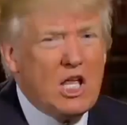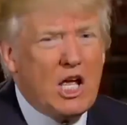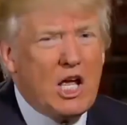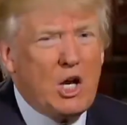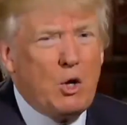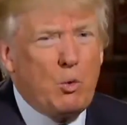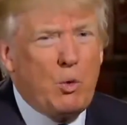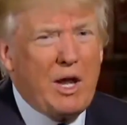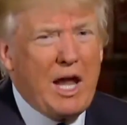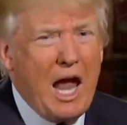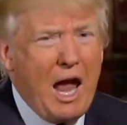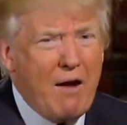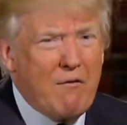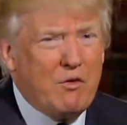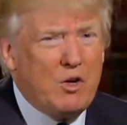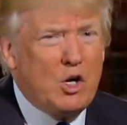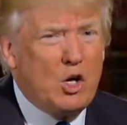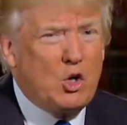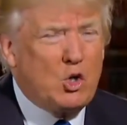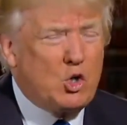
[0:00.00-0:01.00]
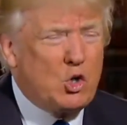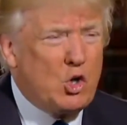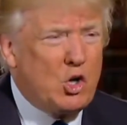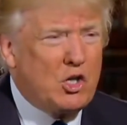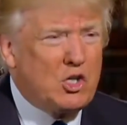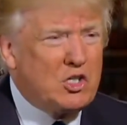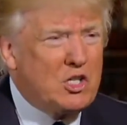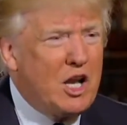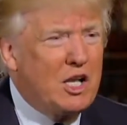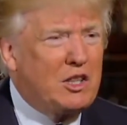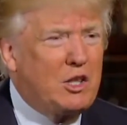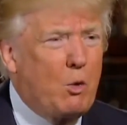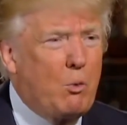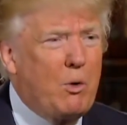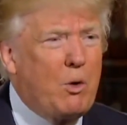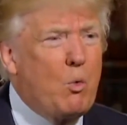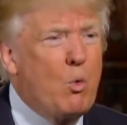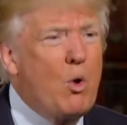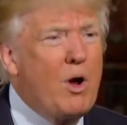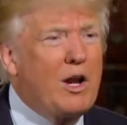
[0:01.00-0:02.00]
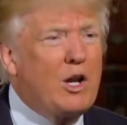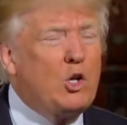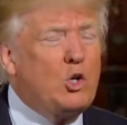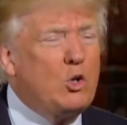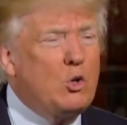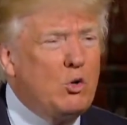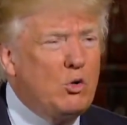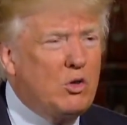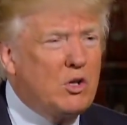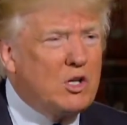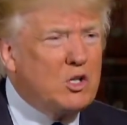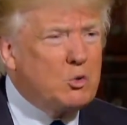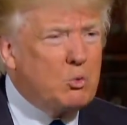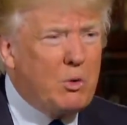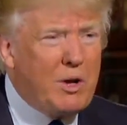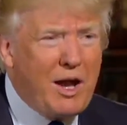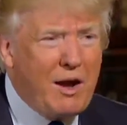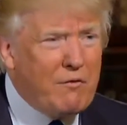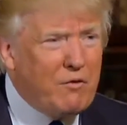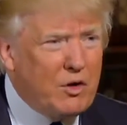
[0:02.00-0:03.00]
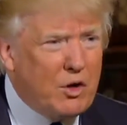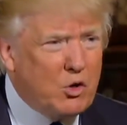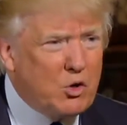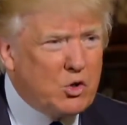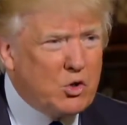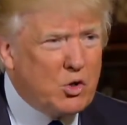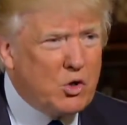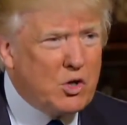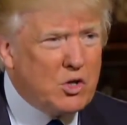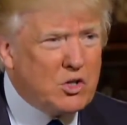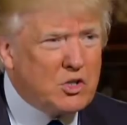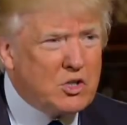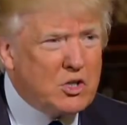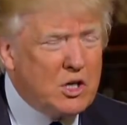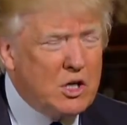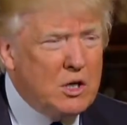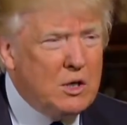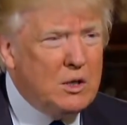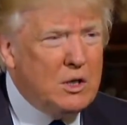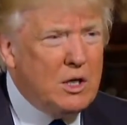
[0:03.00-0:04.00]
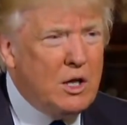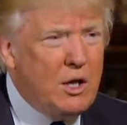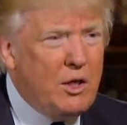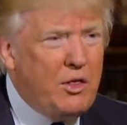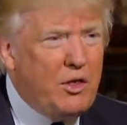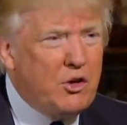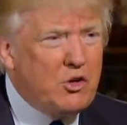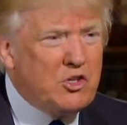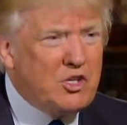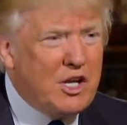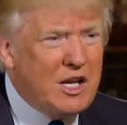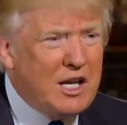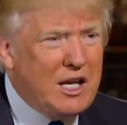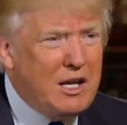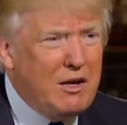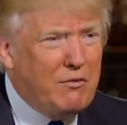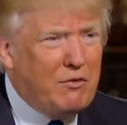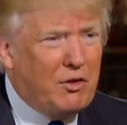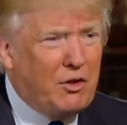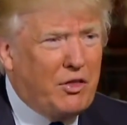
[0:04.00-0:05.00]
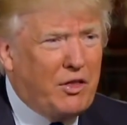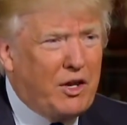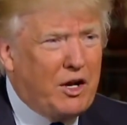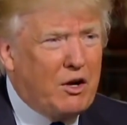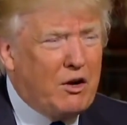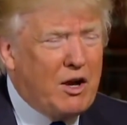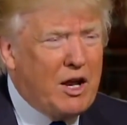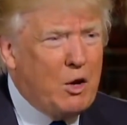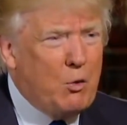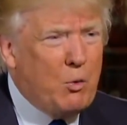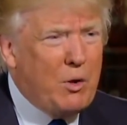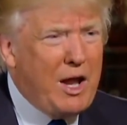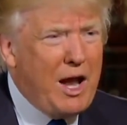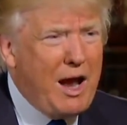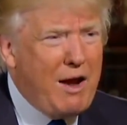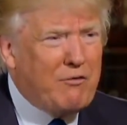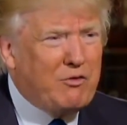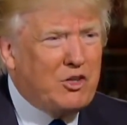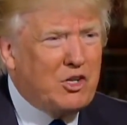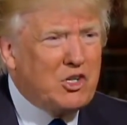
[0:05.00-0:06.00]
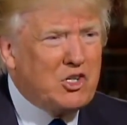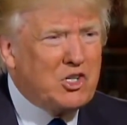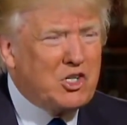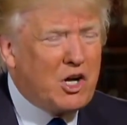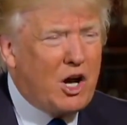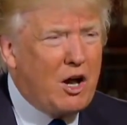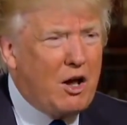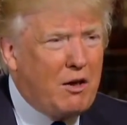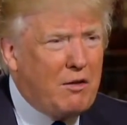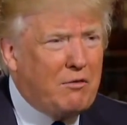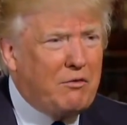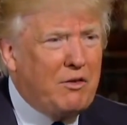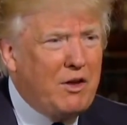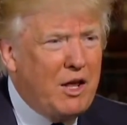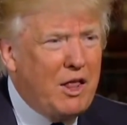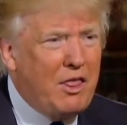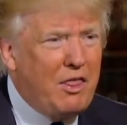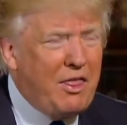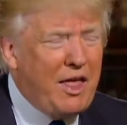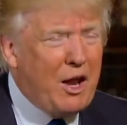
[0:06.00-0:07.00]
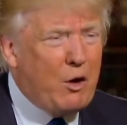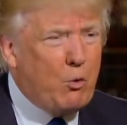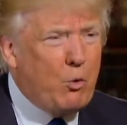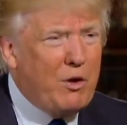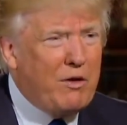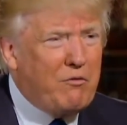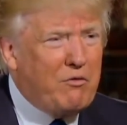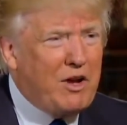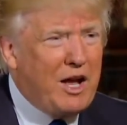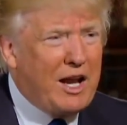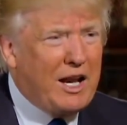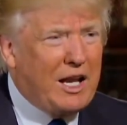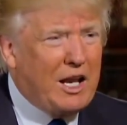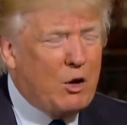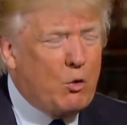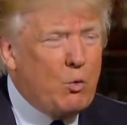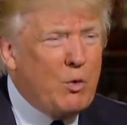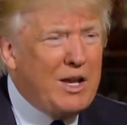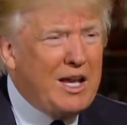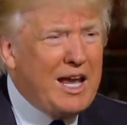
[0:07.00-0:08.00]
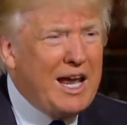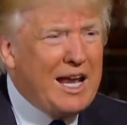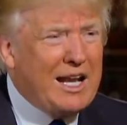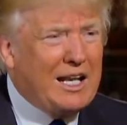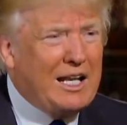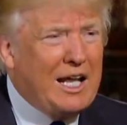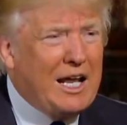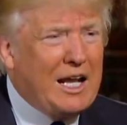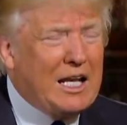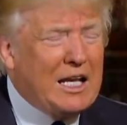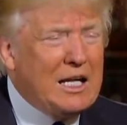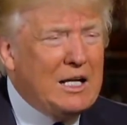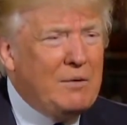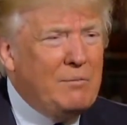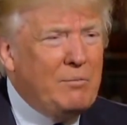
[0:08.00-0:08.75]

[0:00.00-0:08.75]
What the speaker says: and we have no choice. Not that we want to do this. We have no choice. There's an evil there, and we have to solve that. We've got to get, we can't let,